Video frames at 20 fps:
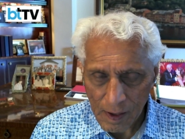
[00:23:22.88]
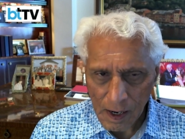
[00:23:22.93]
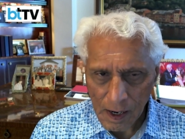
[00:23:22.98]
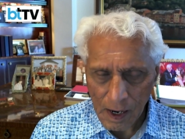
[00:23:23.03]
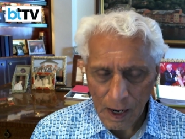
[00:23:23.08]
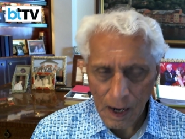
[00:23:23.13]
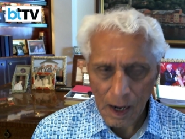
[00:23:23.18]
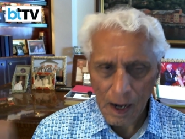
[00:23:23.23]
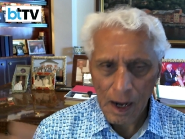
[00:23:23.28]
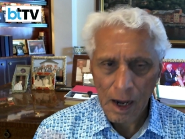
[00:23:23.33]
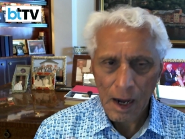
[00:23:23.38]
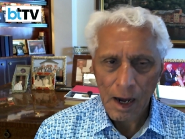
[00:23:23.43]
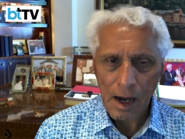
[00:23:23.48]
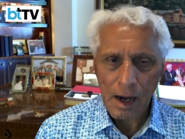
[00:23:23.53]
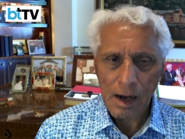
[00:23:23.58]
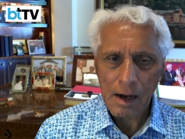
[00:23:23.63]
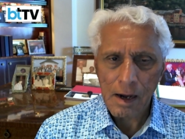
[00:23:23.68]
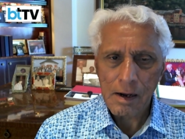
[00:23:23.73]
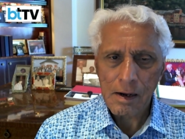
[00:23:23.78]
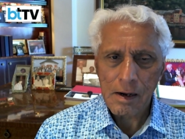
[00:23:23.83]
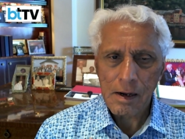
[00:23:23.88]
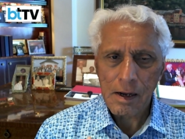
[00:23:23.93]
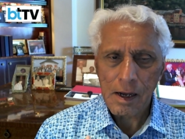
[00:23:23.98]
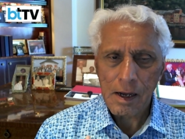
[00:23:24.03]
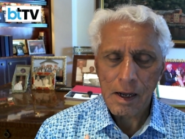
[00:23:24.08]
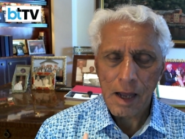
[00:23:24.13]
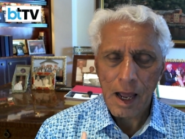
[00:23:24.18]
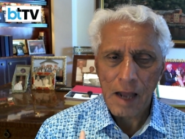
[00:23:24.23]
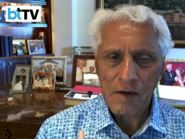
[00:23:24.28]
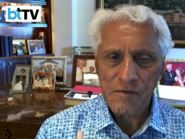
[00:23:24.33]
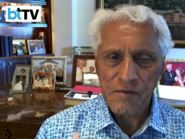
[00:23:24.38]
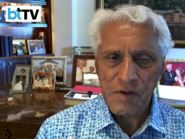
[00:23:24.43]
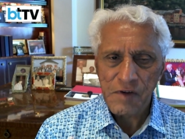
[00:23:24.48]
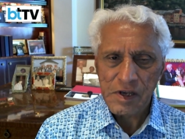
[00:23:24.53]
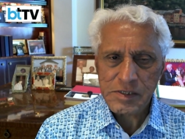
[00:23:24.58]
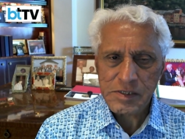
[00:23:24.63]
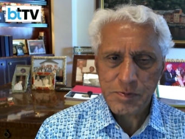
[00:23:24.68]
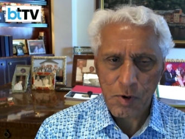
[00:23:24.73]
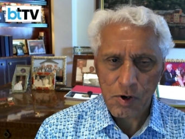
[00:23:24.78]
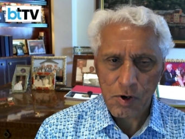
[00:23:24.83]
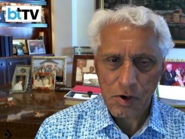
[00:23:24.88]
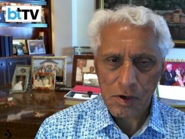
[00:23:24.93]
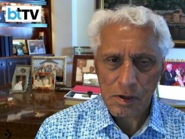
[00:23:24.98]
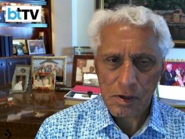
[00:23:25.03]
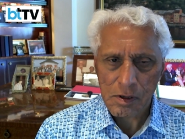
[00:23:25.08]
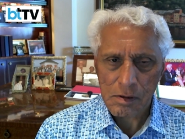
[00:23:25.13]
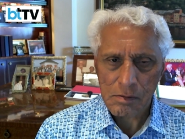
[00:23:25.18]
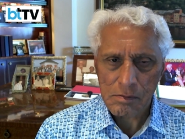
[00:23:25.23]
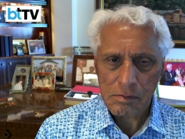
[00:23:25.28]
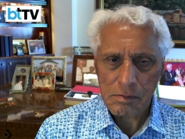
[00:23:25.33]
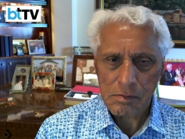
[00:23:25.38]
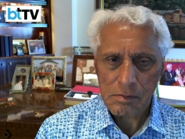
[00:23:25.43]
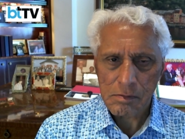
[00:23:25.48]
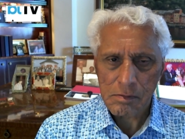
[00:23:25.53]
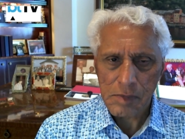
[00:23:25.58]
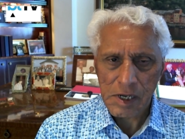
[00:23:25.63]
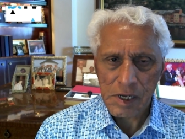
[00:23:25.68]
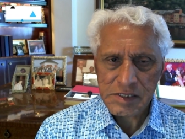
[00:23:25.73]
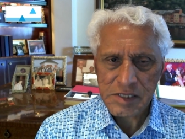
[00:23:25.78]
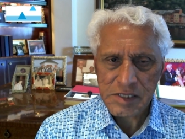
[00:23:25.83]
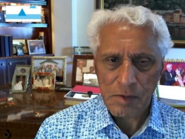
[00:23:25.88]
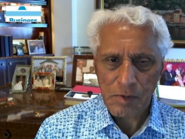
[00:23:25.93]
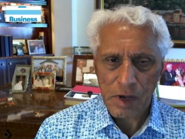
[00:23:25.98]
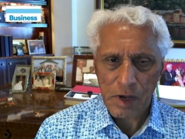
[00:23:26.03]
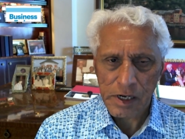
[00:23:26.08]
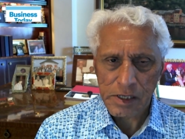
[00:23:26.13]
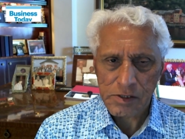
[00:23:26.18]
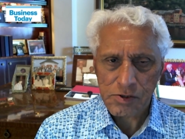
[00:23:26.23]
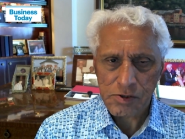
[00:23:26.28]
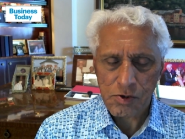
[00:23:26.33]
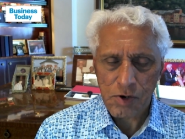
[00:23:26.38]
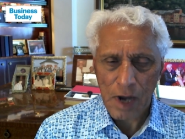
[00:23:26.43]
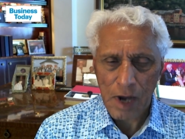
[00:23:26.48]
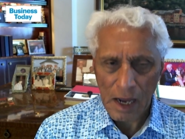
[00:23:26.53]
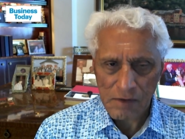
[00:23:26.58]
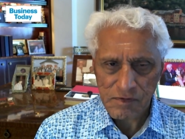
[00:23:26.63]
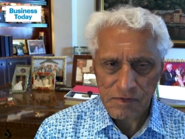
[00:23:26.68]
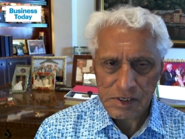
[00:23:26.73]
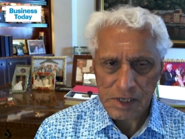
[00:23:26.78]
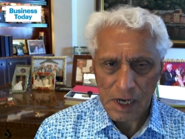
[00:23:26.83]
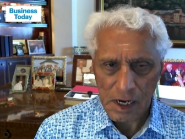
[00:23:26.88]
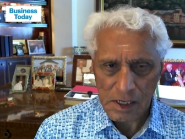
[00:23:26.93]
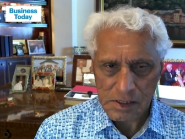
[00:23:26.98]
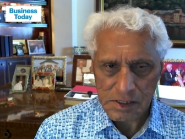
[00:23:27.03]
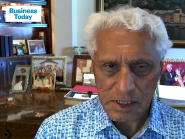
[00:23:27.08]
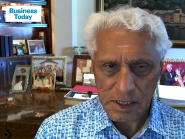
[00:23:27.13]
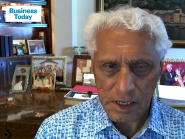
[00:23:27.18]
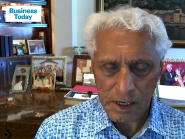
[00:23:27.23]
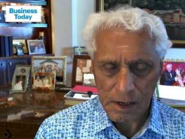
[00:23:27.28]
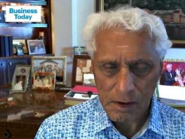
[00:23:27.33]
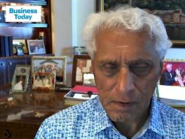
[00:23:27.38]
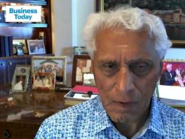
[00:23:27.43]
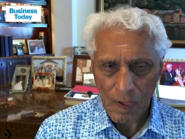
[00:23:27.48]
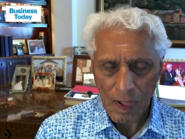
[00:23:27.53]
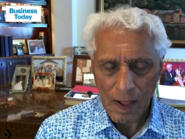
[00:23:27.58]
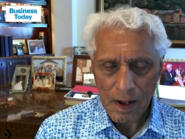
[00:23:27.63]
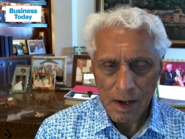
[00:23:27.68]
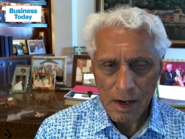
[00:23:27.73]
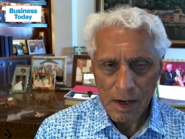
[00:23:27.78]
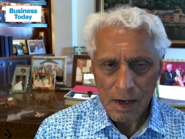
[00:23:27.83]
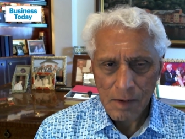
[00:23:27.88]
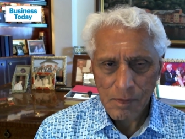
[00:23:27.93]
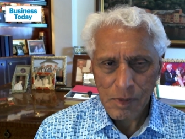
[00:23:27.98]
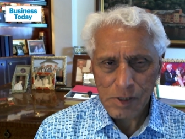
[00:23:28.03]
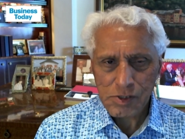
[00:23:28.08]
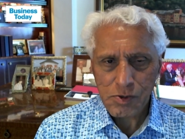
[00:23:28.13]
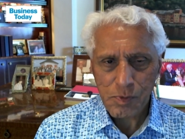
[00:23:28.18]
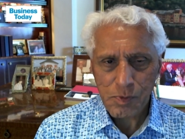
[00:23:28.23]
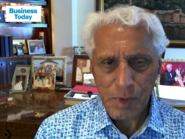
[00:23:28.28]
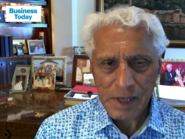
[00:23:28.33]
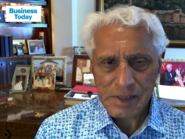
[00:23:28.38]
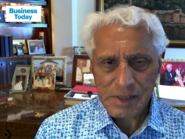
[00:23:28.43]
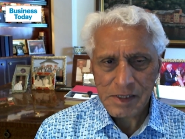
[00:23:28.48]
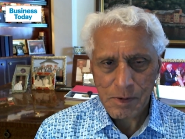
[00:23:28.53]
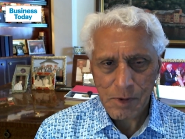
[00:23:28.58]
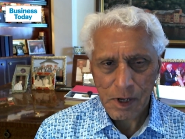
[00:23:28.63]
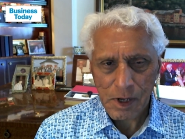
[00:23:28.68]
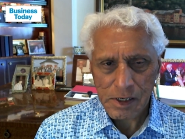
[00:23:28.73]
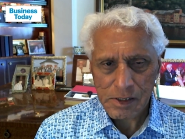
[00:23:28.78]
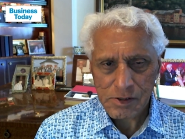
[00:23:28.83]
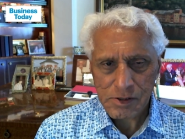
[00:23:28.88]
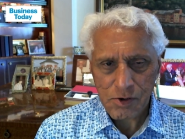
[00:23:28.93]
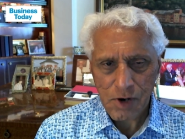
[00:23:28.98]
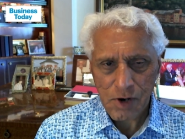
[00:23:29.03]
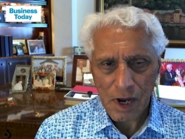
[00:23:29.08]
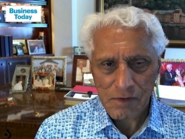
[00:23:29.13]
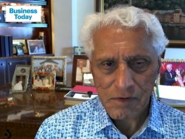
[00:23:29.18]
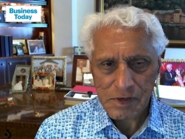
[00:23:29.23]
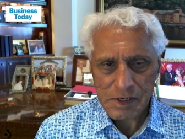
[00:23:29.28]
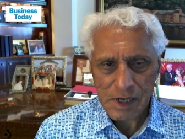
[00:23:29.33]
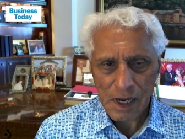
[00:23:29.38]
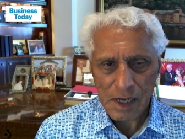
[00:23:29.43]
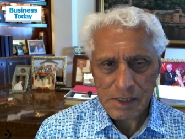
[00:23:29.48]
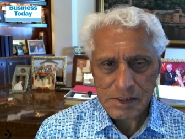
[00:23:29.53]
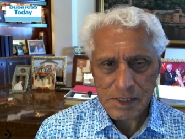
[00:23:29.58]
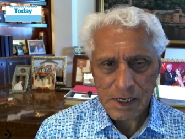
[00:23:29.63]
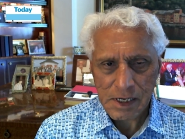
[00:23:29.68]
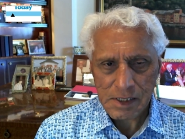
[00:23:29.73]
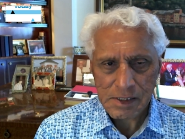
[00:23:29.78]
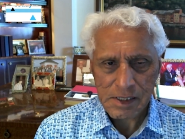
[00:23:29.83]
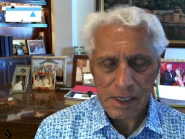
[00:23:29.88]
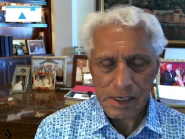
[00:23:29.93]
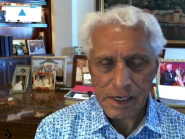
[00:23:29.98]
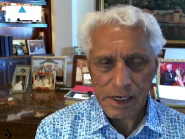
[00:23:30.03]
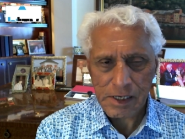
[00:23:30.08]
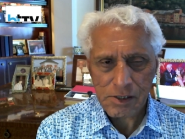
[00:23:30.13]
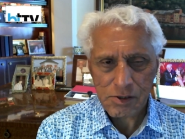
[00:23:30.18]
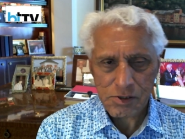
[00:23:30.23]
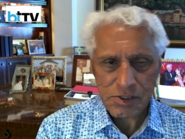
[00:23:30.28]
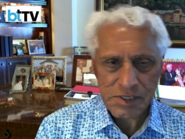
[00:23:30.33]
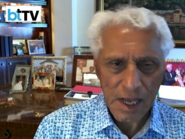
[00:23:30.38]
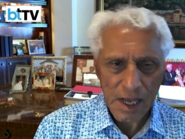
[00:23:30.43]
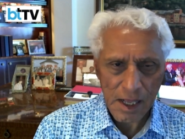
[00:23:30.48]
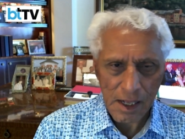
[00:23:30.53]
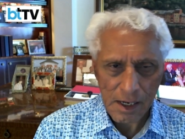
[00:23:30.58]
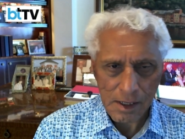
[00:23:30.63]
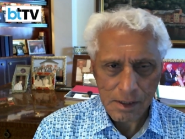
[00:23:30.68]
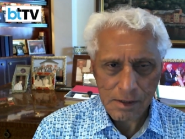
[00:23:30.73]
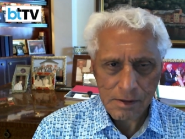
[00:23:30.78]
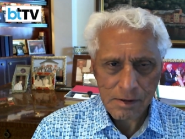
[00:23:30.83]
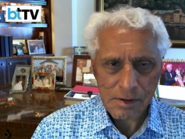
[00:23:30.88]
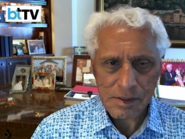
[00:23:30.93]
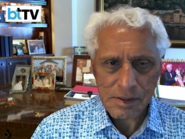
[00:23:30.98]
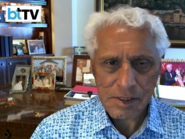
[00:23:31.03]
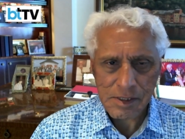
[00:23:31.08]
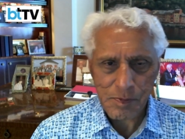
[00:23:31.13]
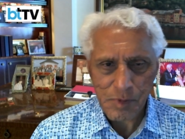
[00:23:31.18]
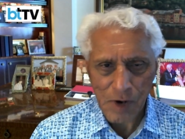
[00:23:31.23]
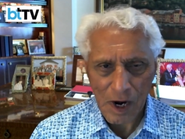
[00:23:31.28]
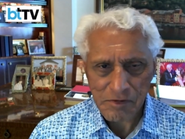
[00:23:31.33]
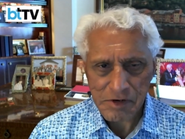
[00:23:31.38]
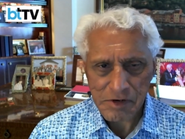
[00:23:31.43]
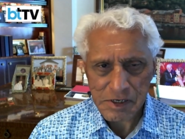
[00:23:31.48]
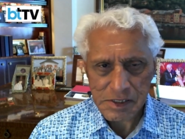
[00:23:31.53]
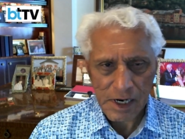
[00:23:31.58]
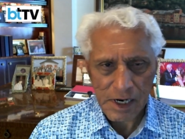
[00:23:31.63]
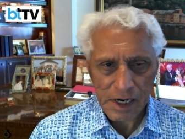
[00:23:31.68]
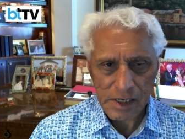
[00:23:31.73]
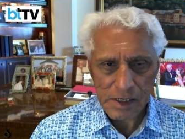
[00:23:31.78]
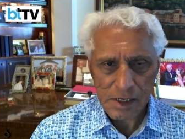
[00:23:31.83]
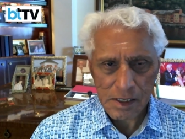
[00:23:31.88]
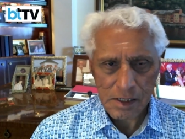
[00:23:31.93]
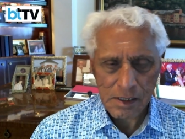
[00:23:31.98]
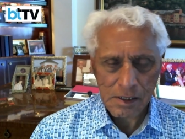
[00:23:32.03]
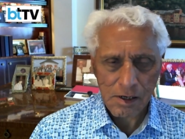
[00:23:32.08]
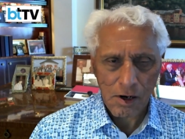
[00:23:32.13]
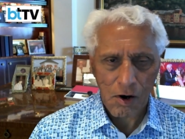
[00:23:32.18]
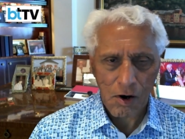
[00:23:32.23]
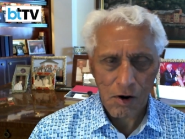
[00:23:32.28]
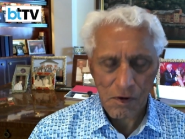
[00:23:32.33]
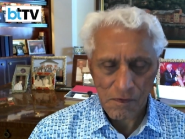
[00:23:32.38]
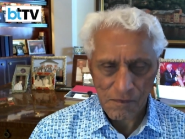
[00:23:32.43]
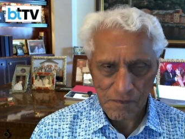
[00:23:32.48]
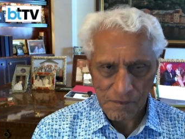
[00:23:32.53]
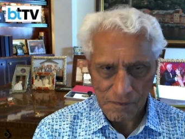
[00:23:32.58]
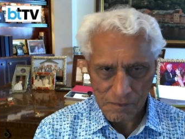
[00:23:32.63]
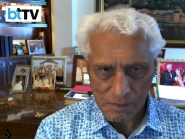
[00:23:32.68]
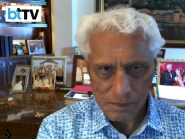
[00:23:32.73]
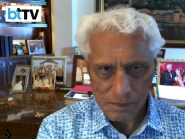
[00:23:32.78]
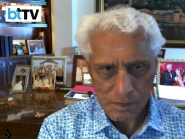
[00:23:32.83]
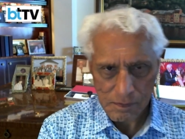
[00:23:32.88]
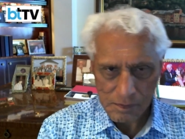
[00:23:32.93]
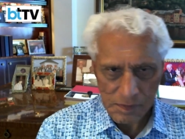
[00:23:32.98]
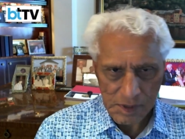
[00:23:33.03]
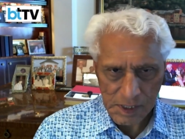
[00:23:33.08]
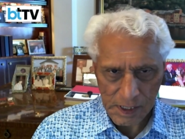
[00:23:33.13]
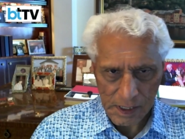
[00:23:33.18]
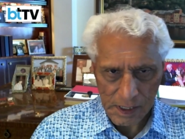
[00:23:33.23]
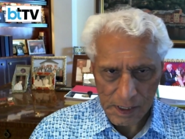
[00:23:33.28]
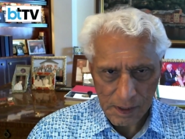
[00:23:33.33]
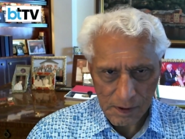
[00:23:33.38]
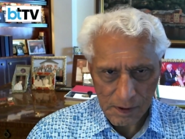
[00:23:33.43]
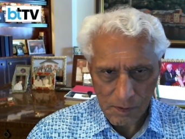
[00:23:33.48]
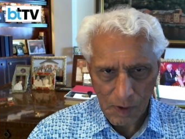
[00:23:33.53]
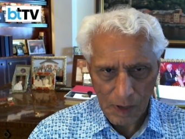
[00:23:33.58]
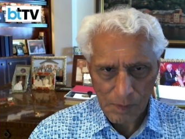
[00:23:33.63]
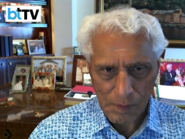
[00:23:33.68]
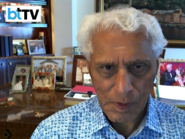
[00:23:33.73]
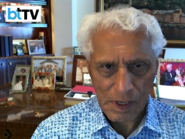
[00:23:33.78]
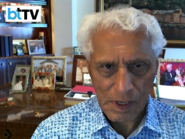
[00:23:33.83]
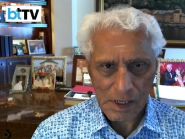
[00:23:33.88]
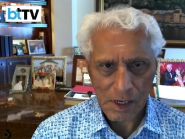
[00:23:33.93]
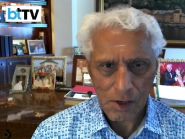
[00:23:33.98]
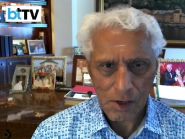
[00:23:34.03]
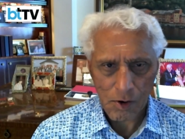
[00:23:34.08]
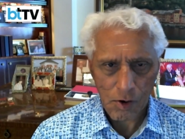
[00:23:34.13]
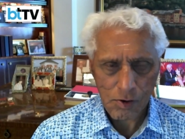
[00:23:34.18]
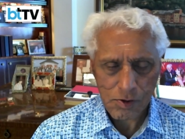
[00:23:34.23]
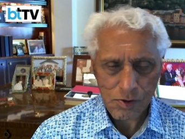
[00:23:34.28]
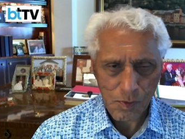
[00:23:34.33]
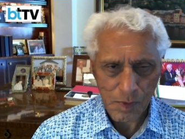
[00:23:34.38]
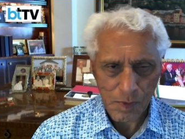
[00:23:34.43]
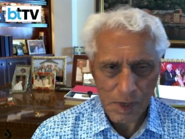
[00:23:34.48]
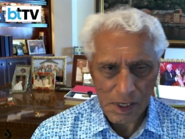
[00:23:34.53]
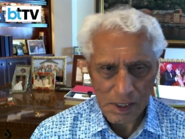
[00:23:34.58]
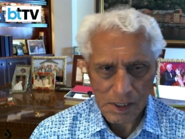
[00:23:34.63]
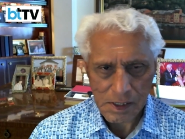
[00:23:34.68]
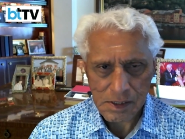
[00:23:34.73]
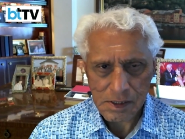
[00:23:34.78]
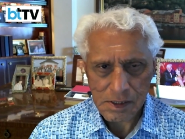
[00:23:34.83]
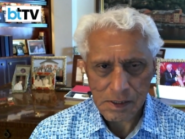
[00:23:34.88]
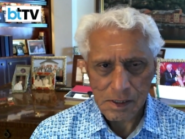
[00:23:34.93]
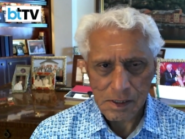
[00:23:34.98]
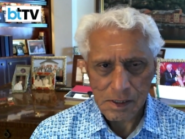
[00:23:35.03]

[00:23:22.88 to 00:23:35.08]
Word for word: and Facebook makes their money through advertising. But to make their money through advertising, they need to sell the private data of the 1 billion or 2 billion